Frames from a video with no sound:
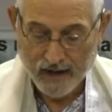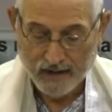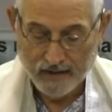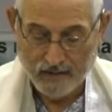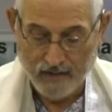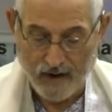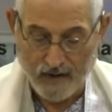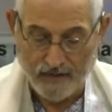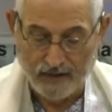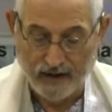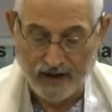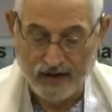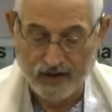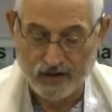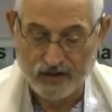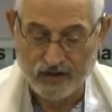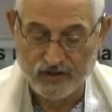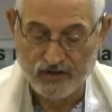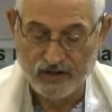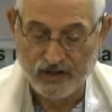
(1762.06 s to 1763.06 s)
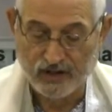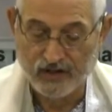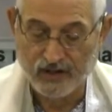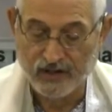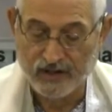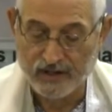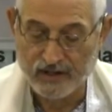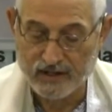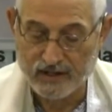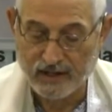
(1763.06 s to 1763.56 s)
In Revelation
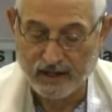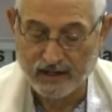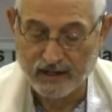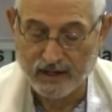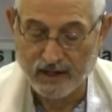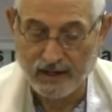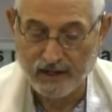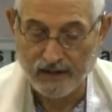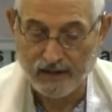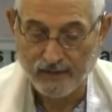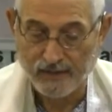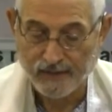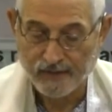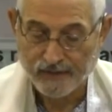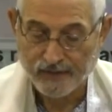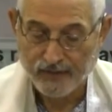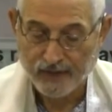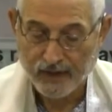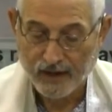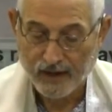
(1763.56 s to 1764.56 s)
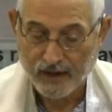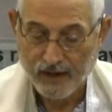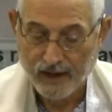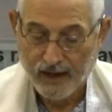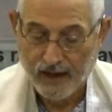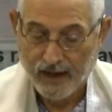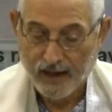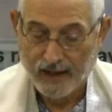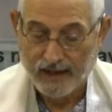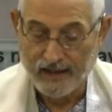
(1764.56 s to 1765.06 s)
sixteen sixteen,
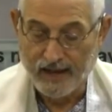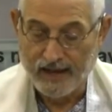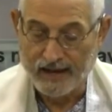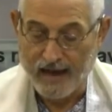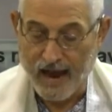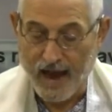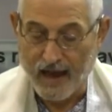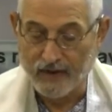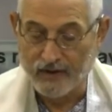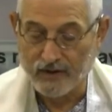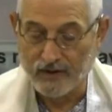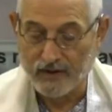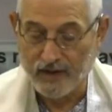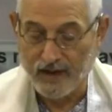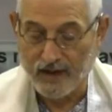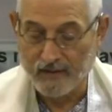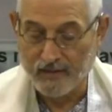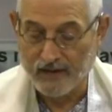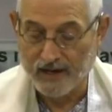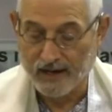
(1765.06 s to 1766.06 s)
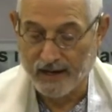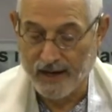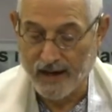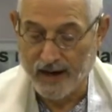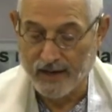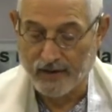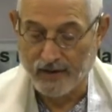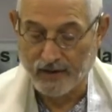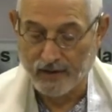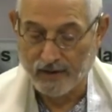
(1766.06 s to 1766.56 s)
"And they gathered them
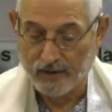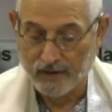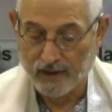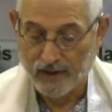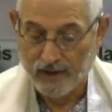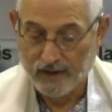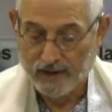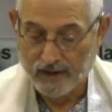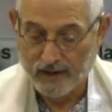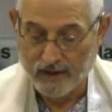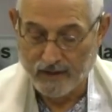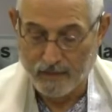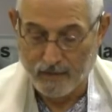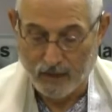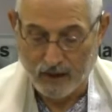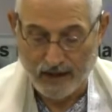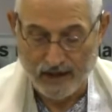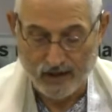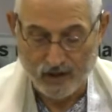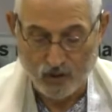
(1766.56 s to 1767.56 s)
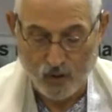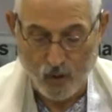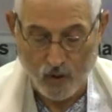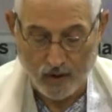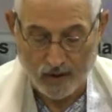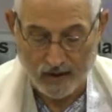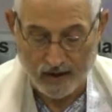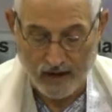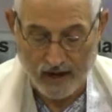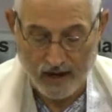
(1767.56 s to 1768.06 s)
together to the place
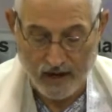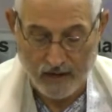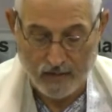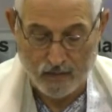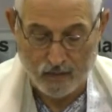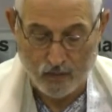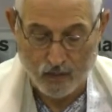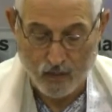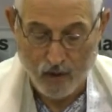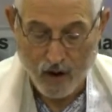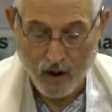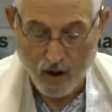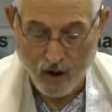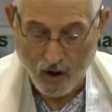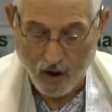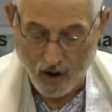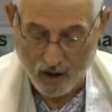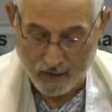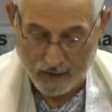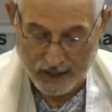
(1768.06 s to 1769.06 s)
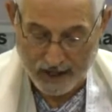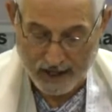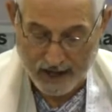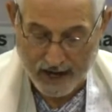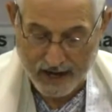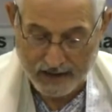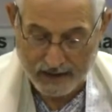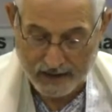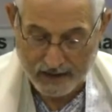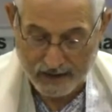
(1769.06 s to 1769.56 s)
called in Hebrew
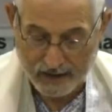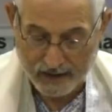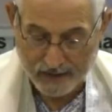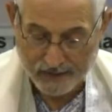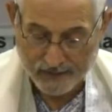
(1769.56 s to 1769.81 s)
Armageddon."